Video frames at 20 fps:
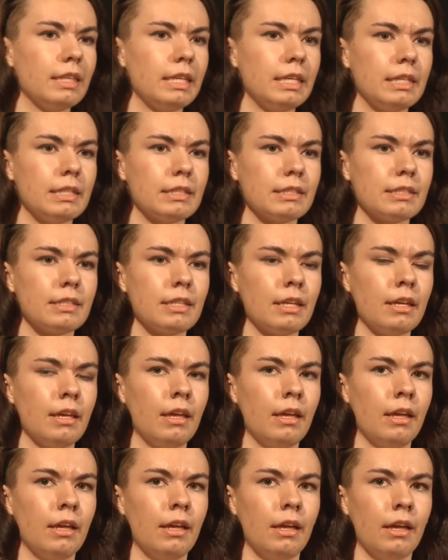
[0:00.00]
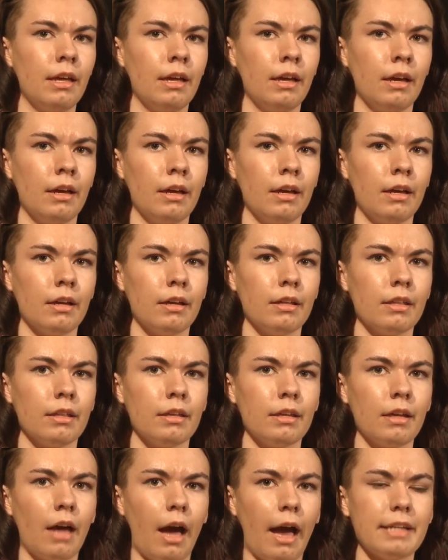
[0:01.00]
these
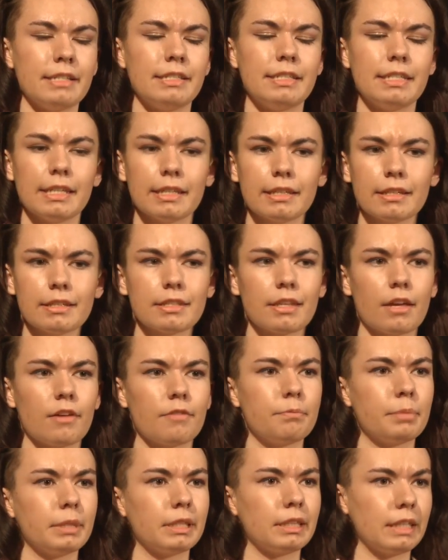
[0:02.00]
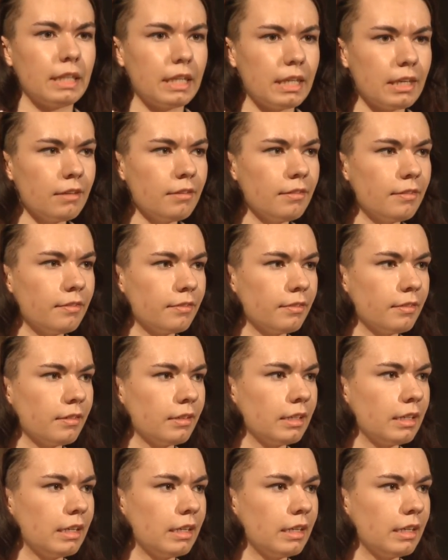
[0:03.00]
ideas of belief